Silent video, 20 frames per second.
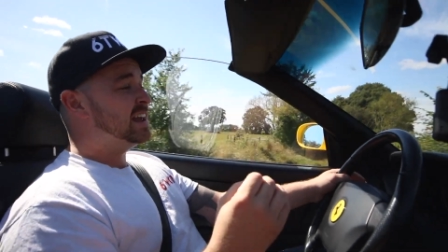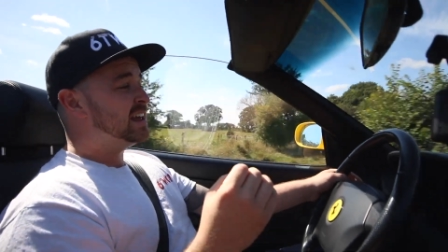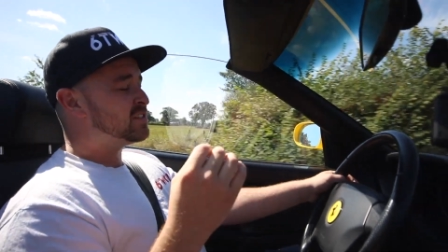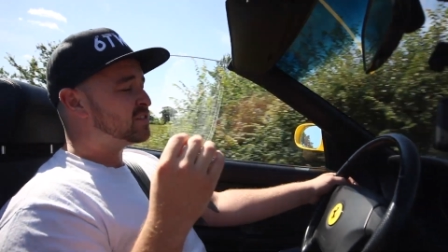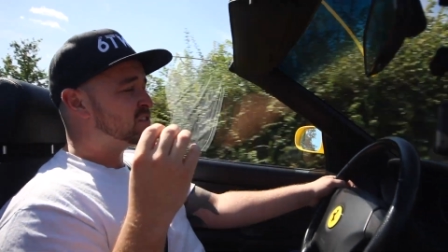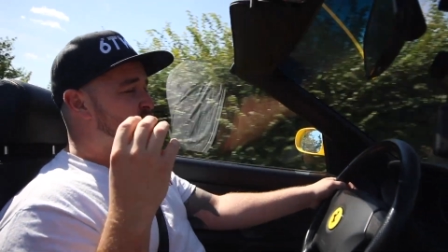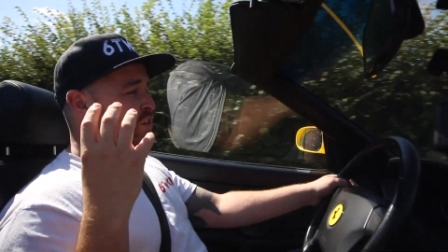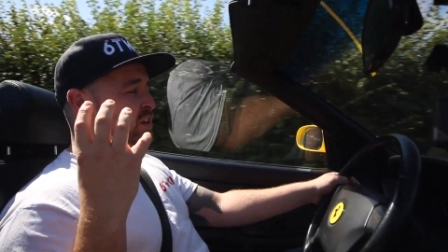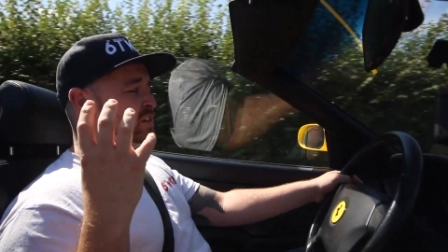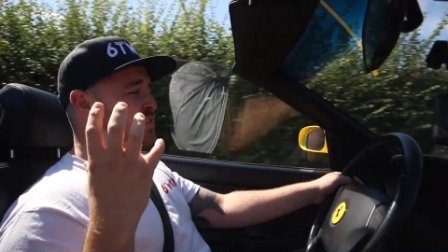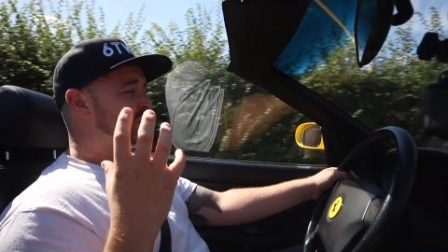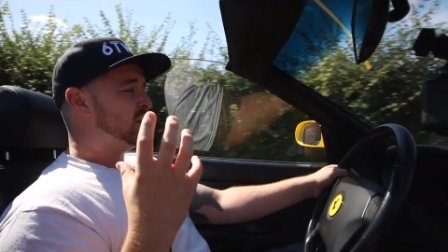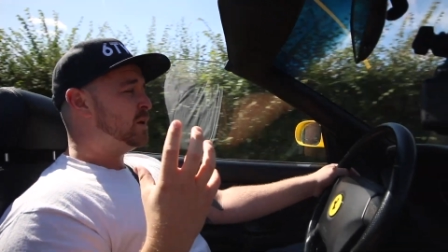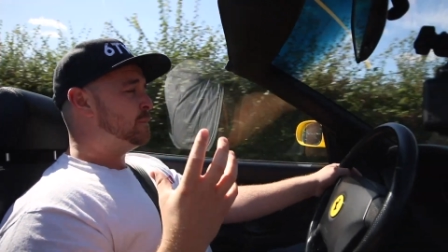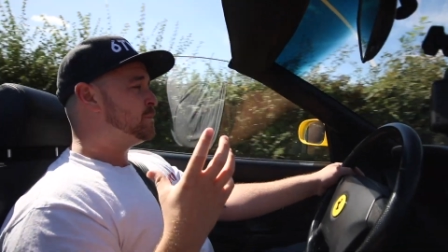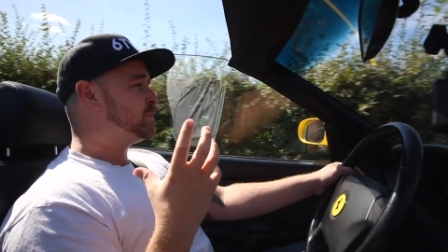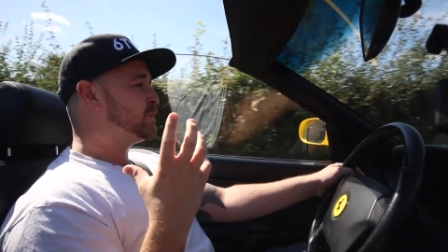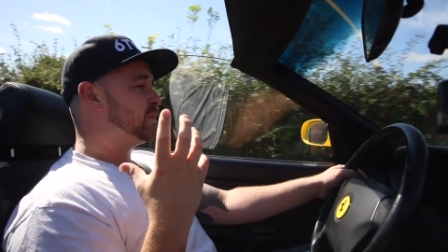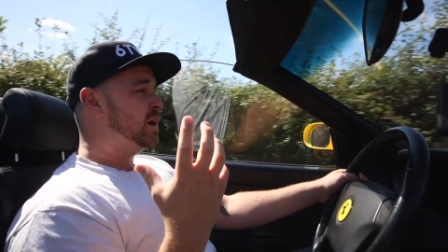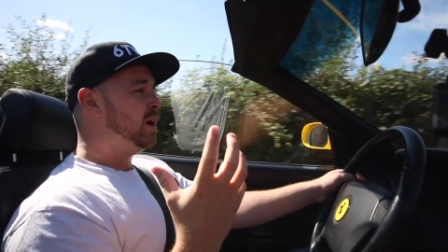It's got this
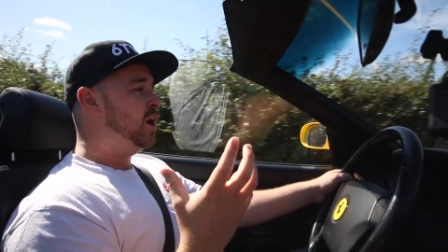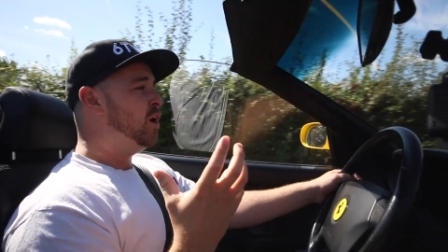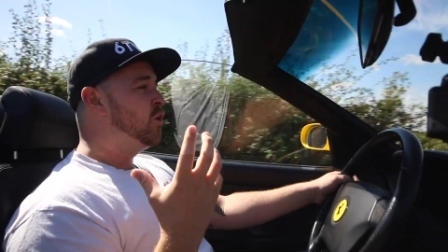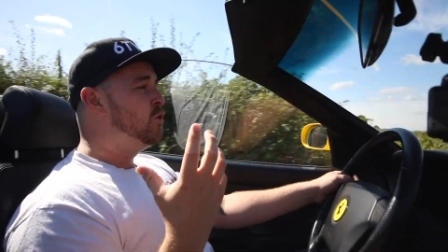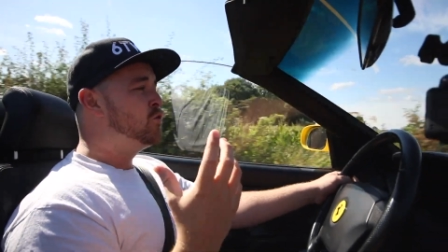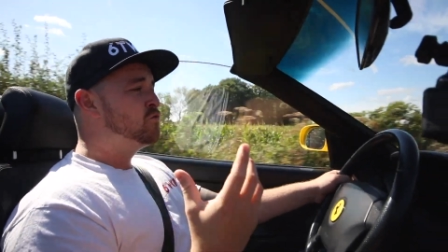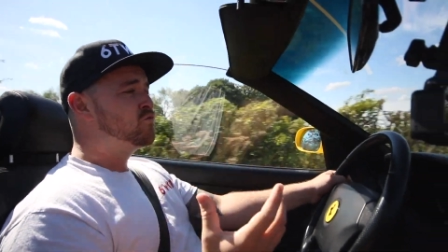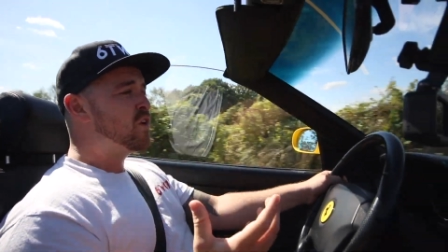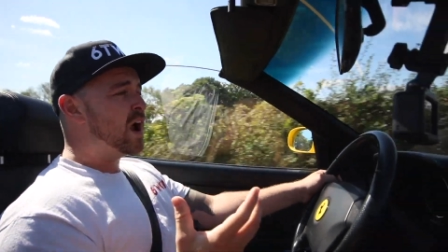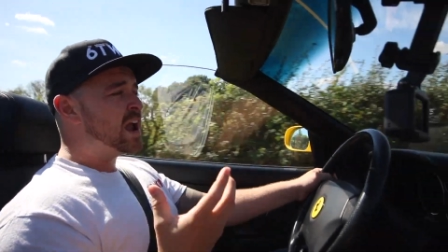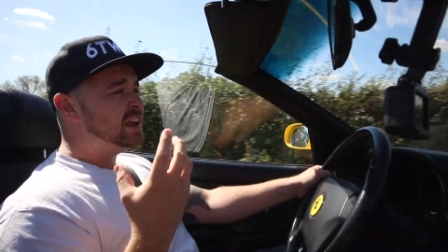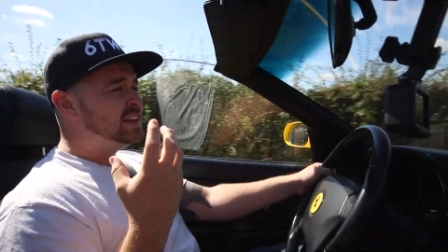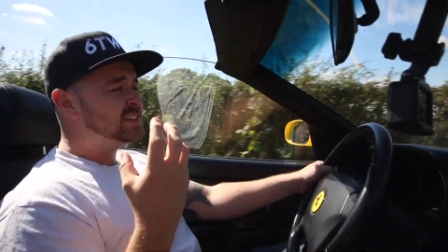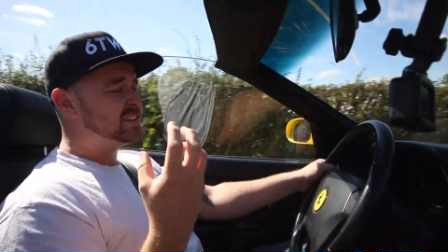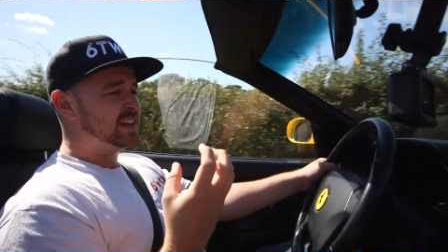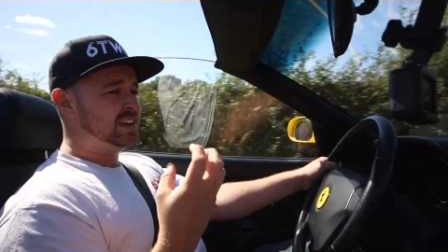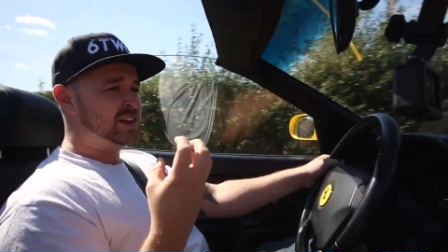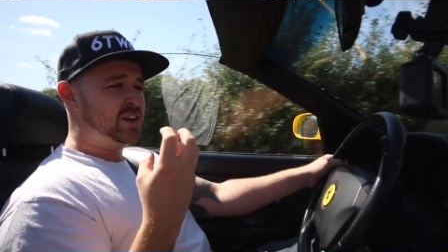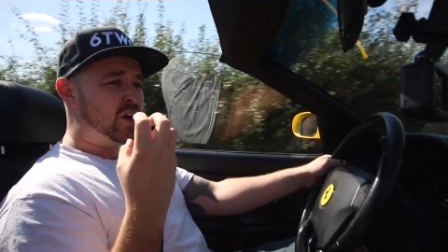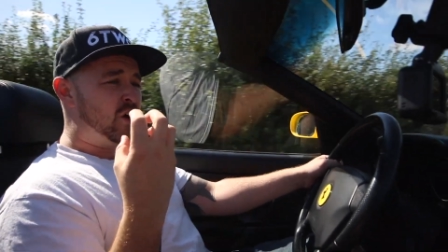whole
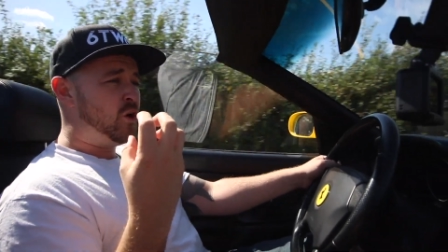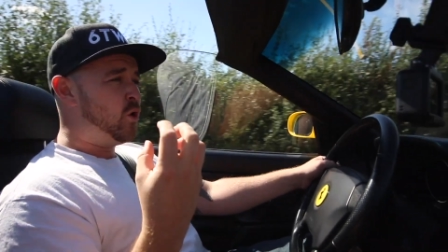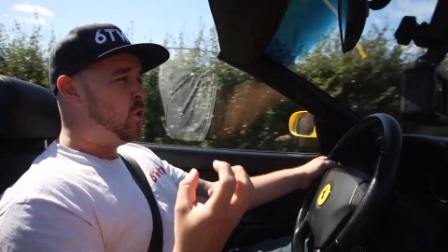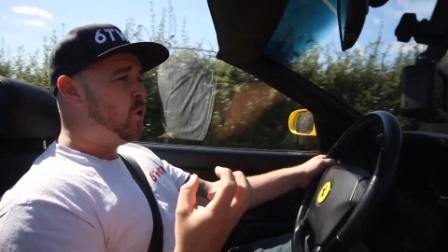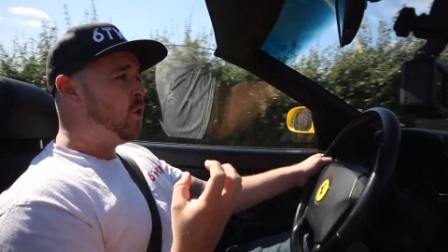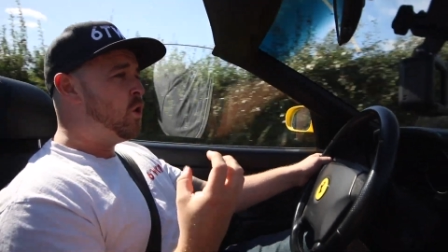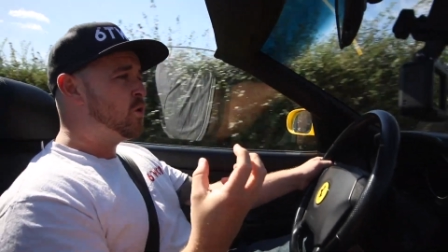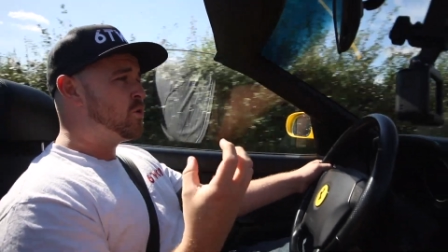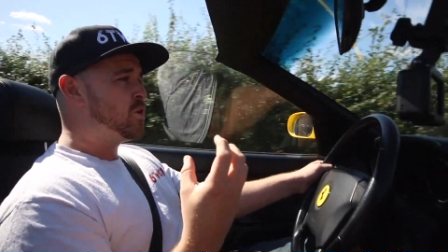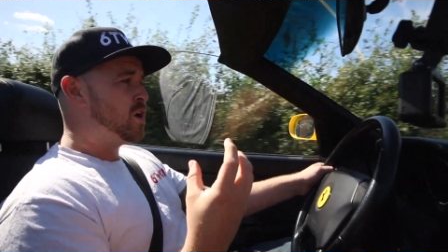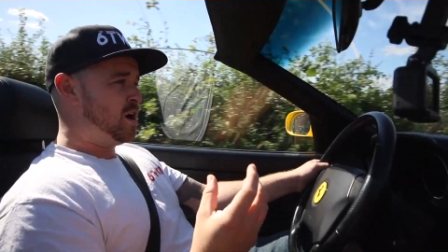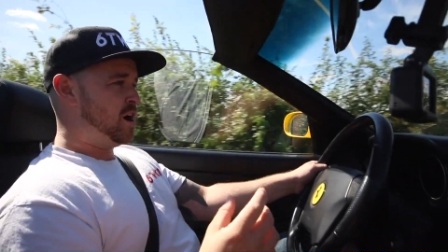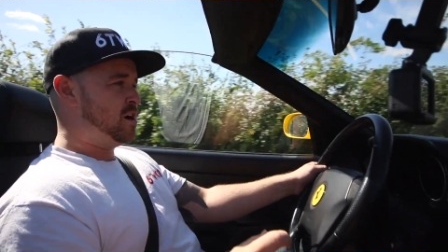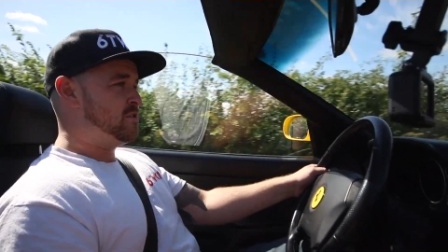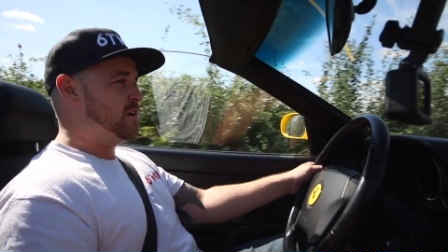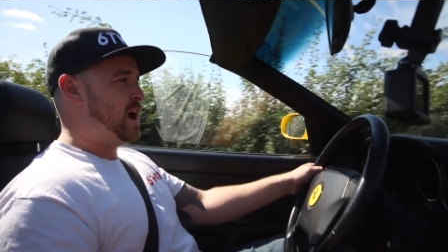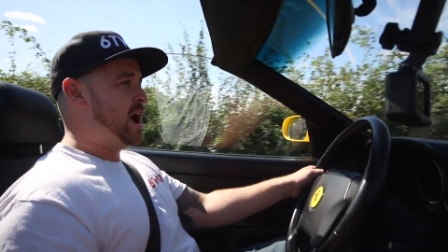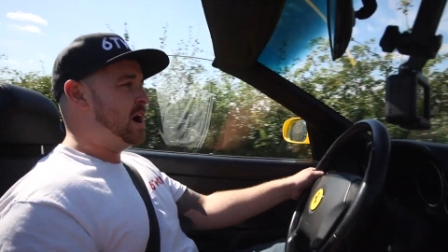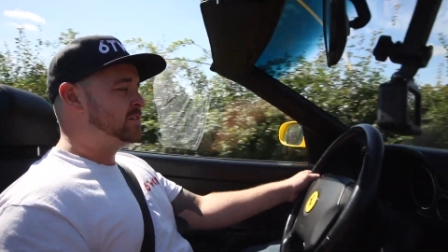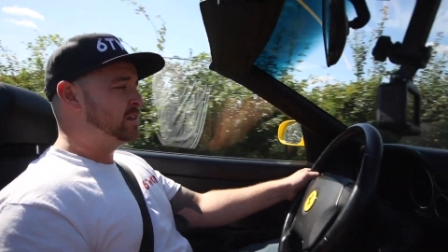racing aura
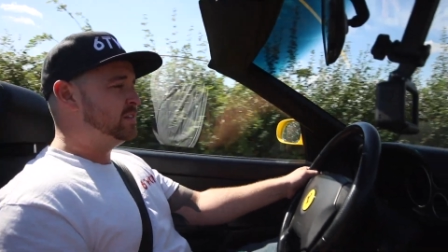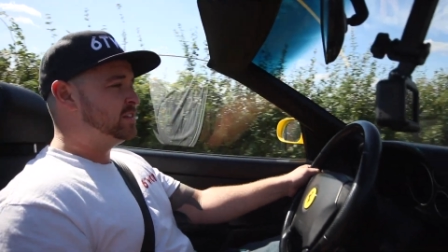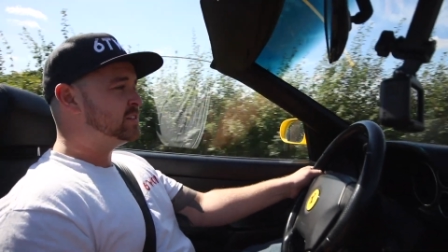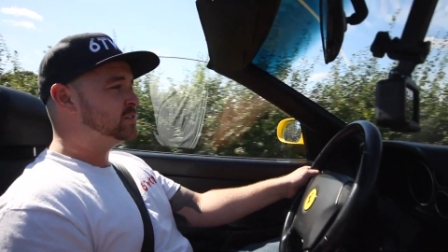around it.